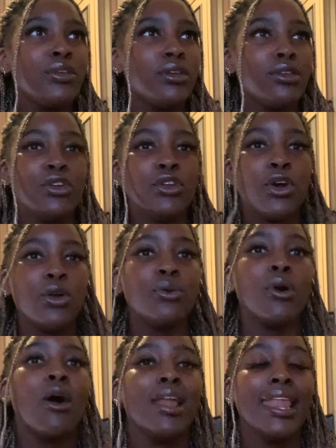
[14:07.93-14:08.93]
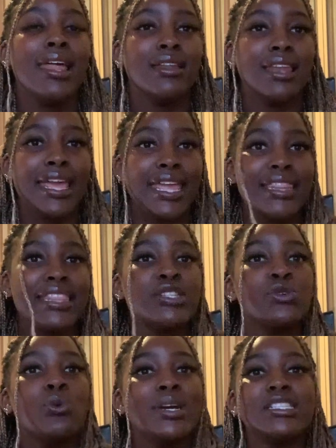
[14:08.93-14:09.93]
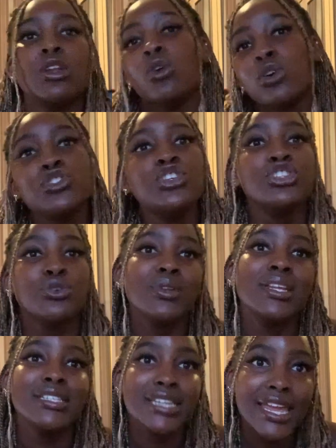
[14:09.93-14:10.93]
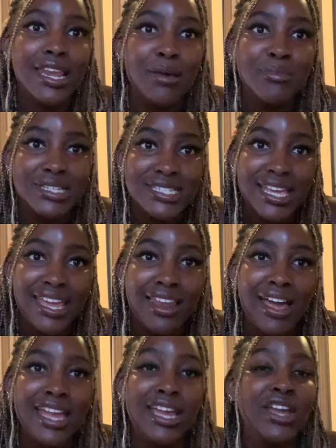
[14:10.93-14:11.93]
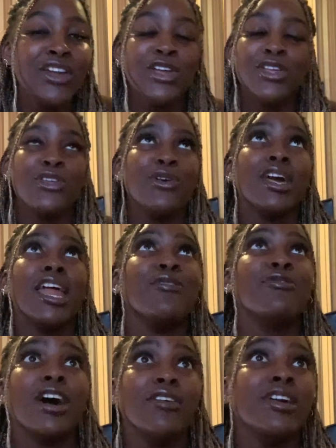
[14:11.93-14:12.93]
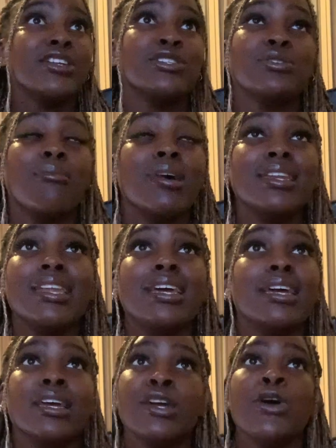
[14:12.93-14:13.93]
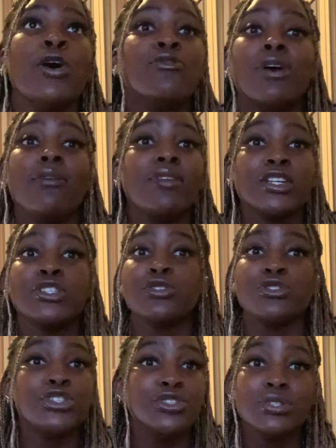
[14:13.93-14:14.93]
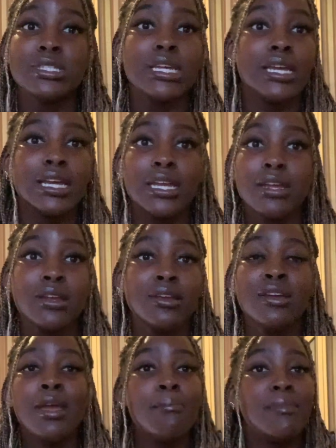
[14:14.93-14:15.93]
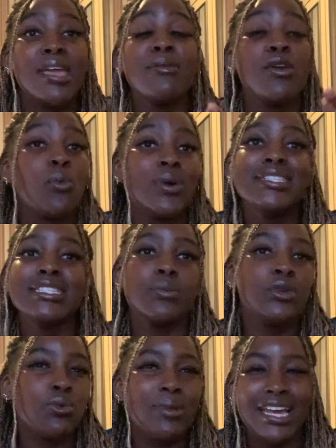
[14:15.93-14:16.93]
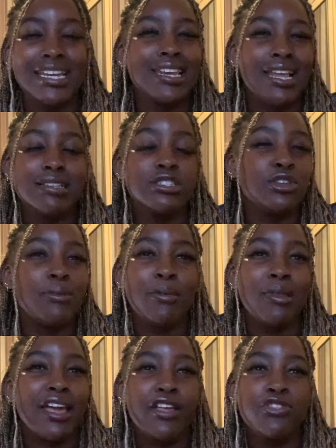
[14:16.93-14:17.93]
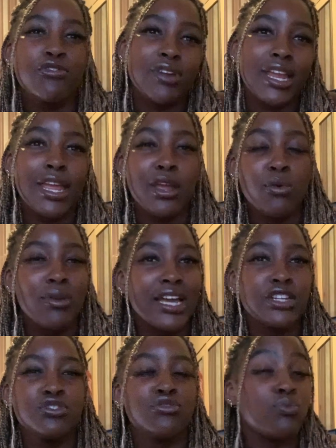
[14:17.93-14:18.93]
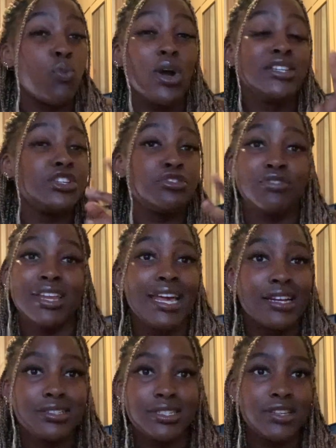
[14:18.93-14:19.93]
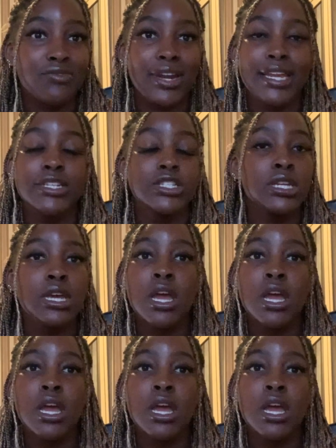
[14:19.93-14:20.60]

you know, or like there's always a lot to do in a day. Let me say, like, you can have 5 lectures on Monday, 5 lectures on Tuesday, maybe on Wednesday we normally had less, so maybe like 1 to 3 lectures, it ranged.